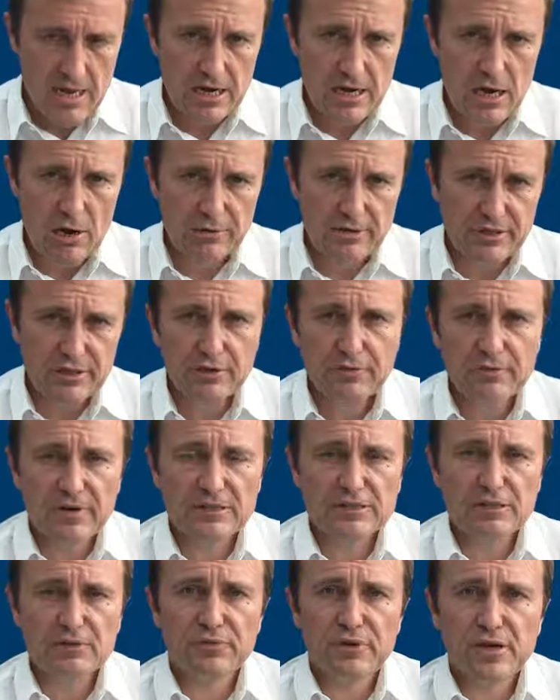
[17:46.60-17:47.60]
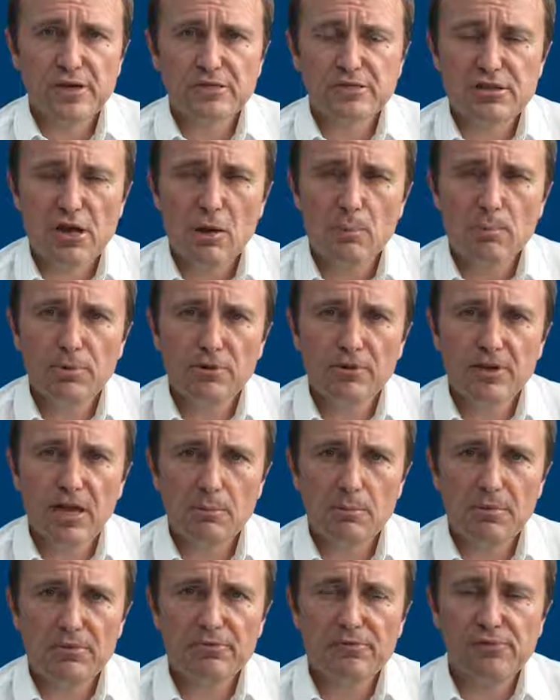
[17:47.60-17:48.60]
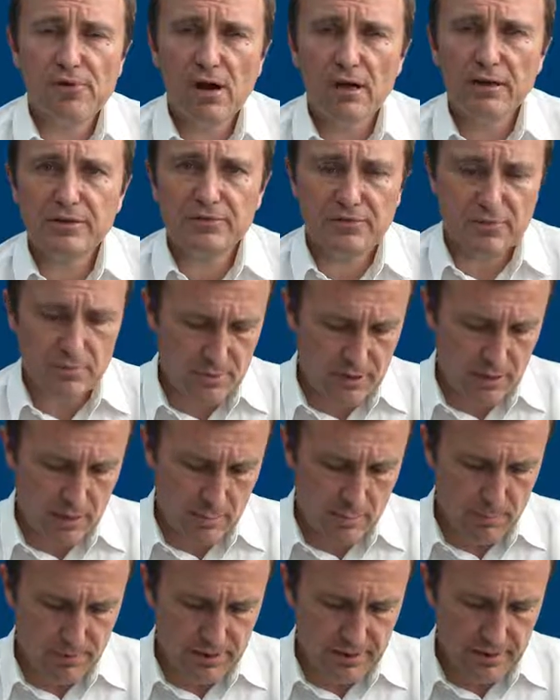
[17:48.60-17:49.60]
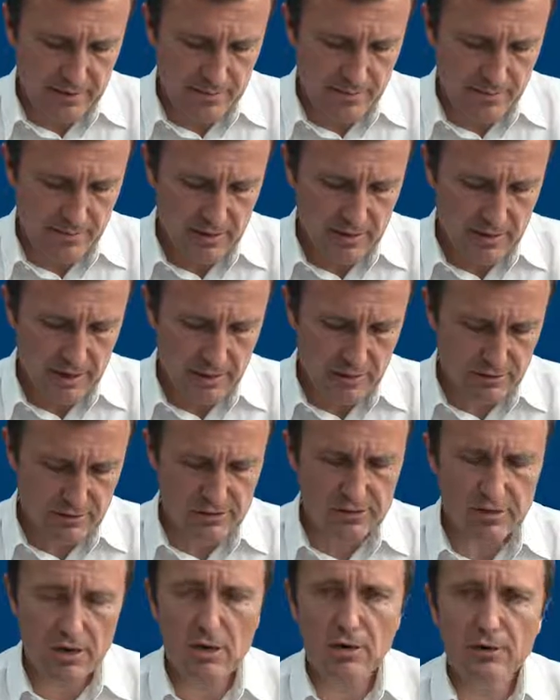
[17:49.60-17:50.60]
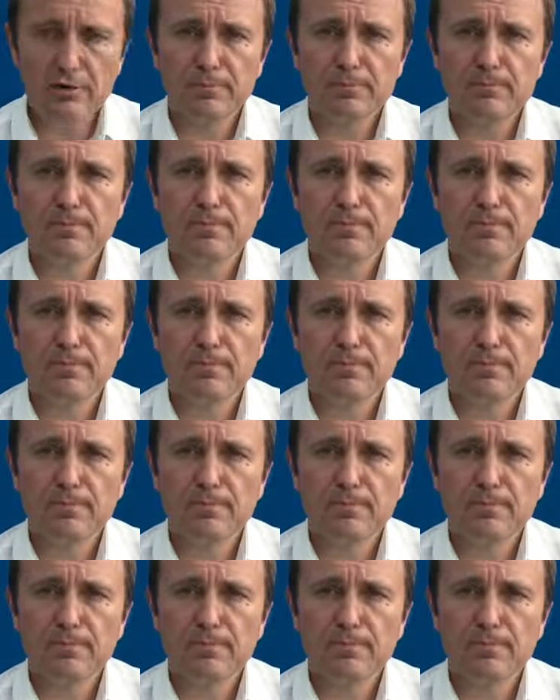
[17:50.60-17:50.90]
Now, an innovative example can be found from the company Calstar,